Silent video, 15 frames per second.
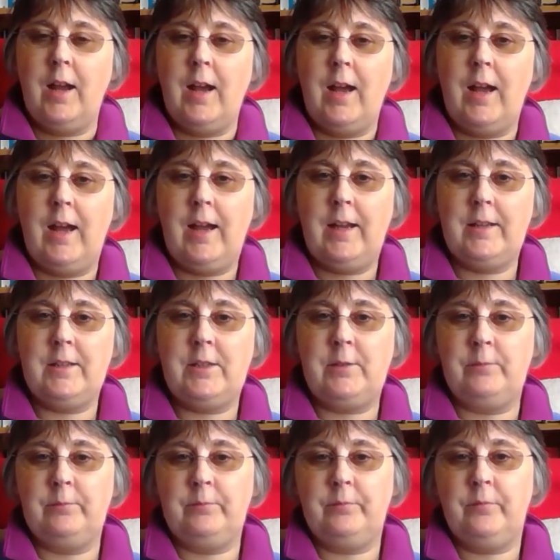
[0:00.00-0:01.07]
And
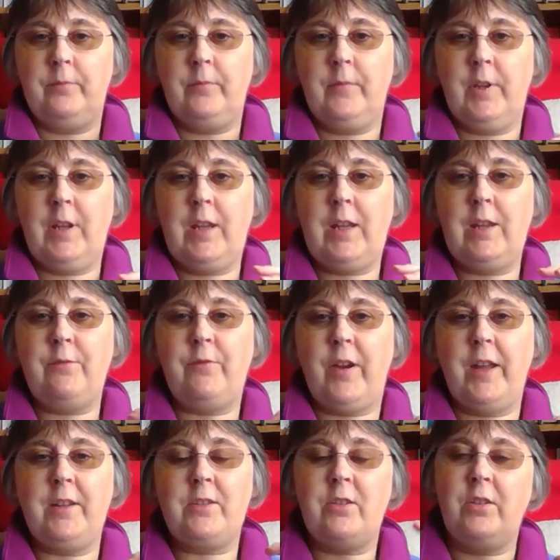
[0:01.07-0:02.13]
he
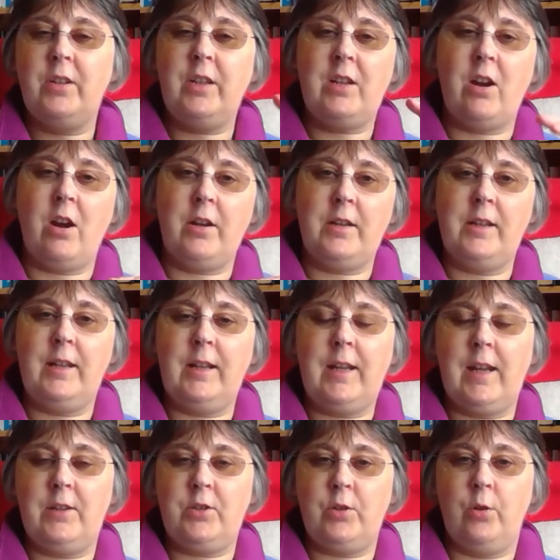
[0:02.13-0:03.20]
finds her in the garden and they
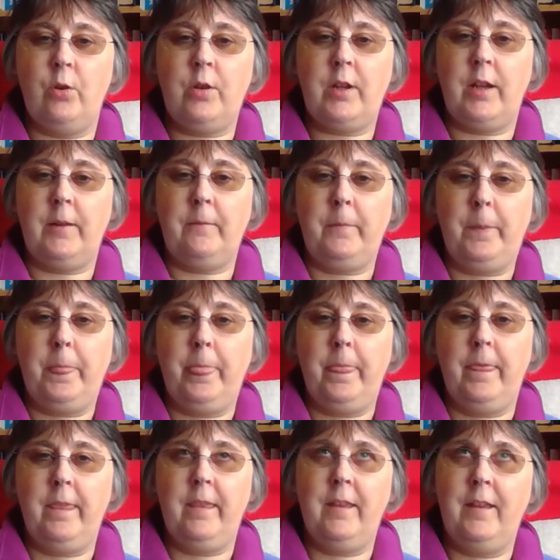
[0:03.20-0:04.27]
get talking.
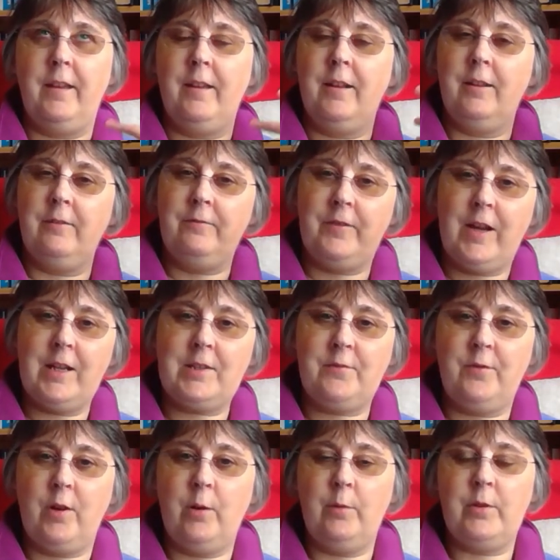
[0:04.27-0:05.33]
Fast
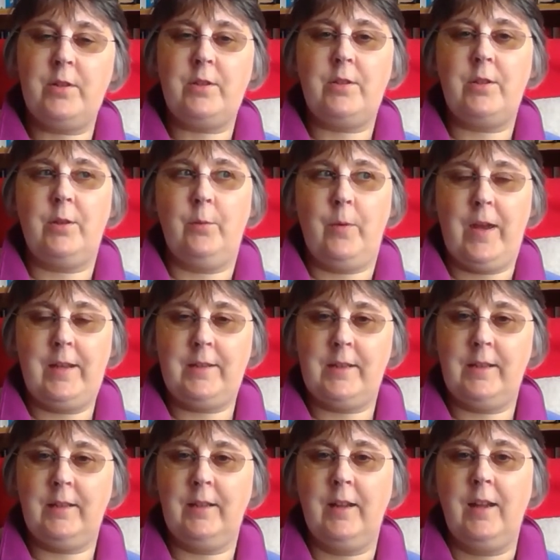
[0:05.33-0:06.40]
forward to the
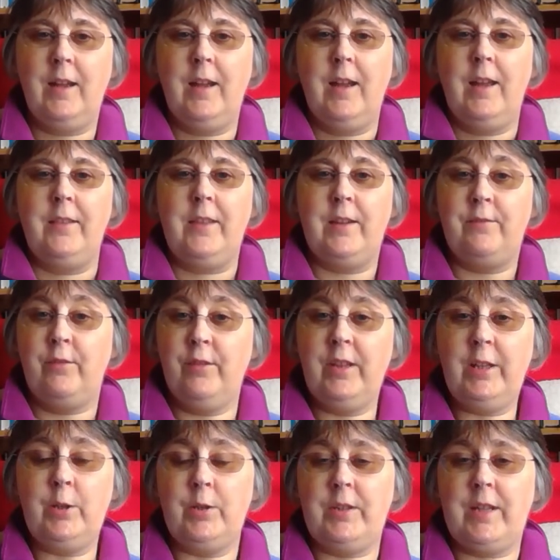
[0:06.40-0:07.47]
wedding. They have a really
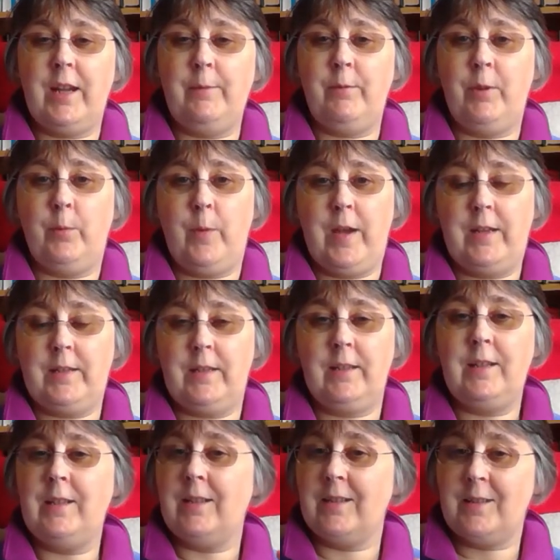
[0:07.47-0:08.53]
good time at the wedding.
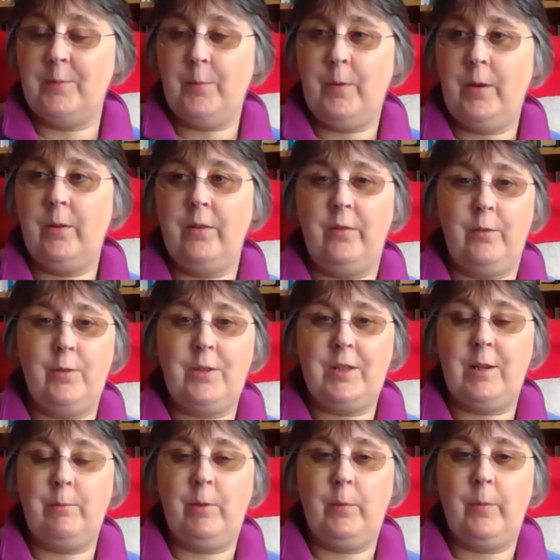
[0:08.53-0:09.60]
He does appear, they have a good
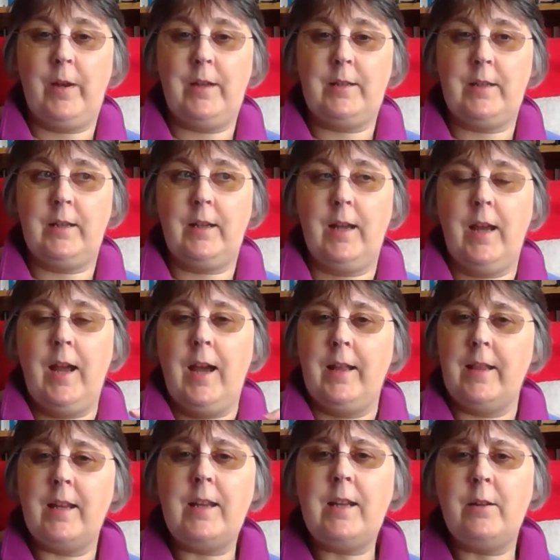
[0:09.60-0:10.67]
time at the wedding, and
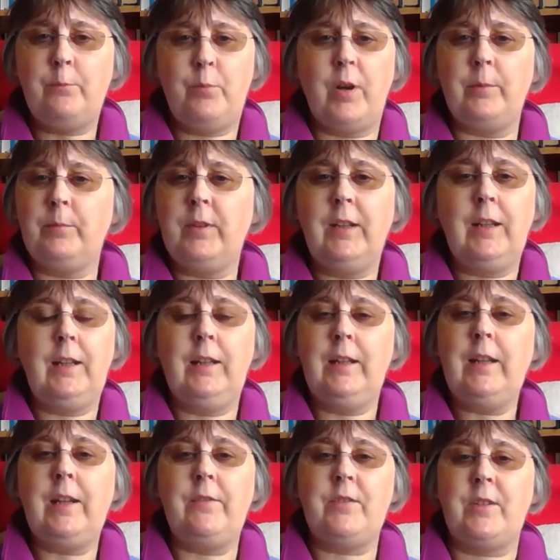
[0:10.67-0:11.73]
then he abruptly
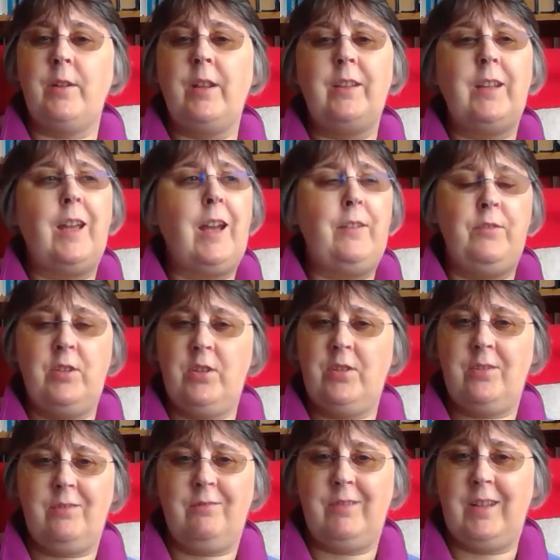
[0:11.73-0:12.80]
leaves, and they have
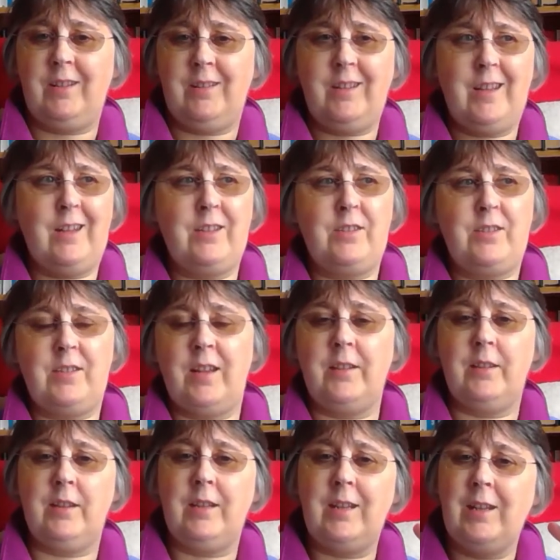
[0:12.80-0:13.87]
this kiss,
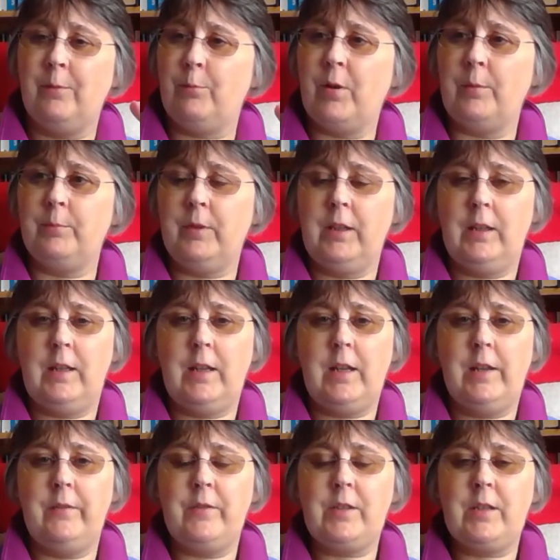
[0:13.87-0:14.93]
and he abruptly
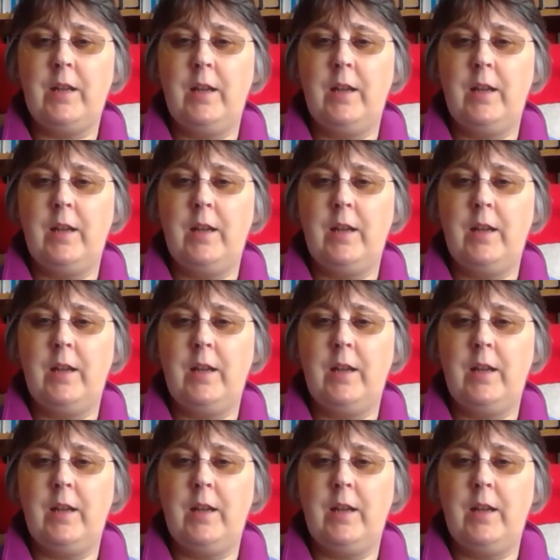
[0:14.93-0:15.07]
leaves,